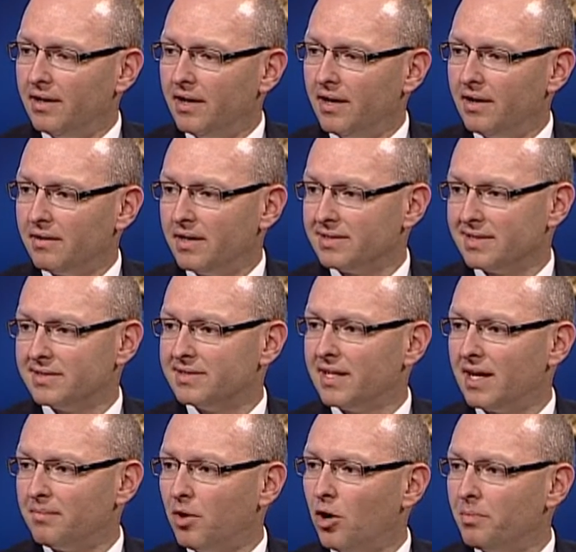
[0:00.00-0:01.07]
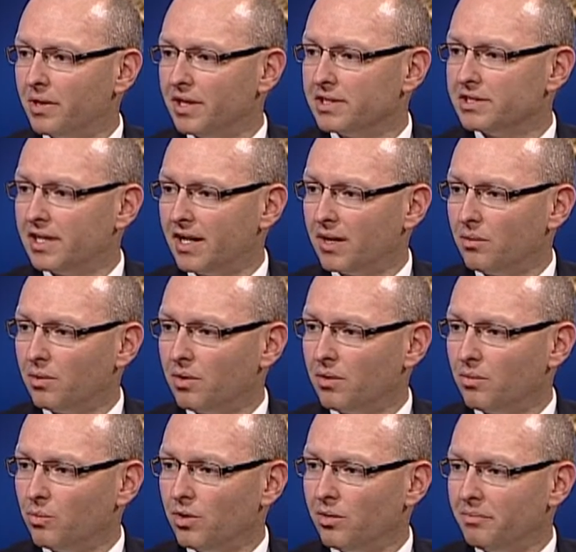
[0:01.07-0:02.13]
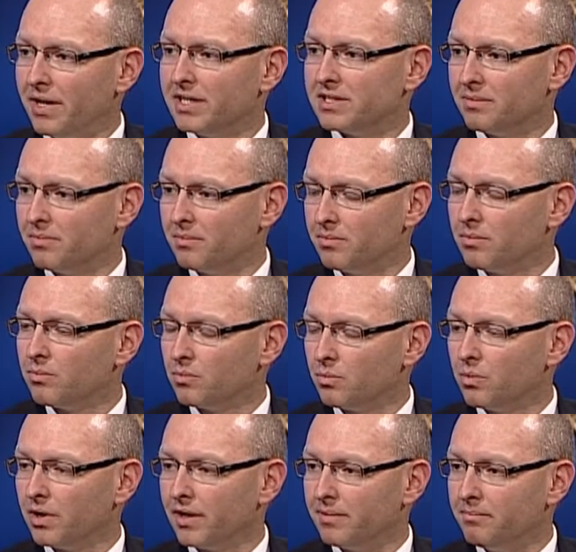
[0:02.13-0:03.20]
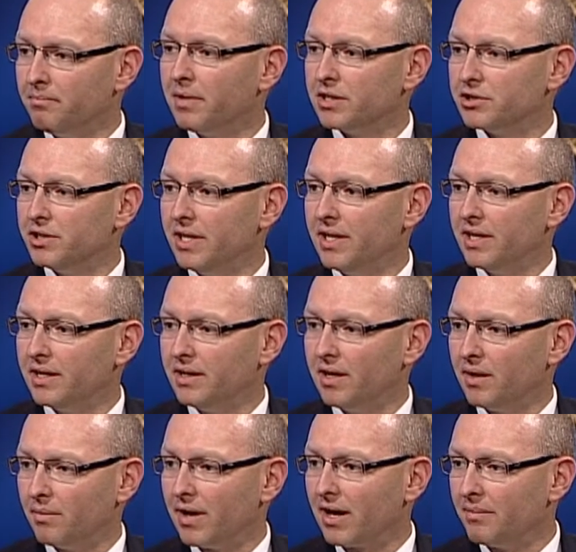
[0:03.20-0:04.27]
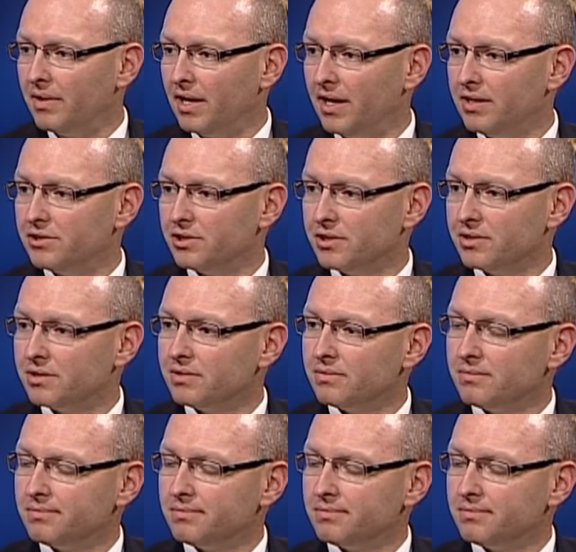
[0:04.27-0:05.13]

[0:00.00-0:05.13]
as I said, I'm hoping the study will make some really much needed recommendations.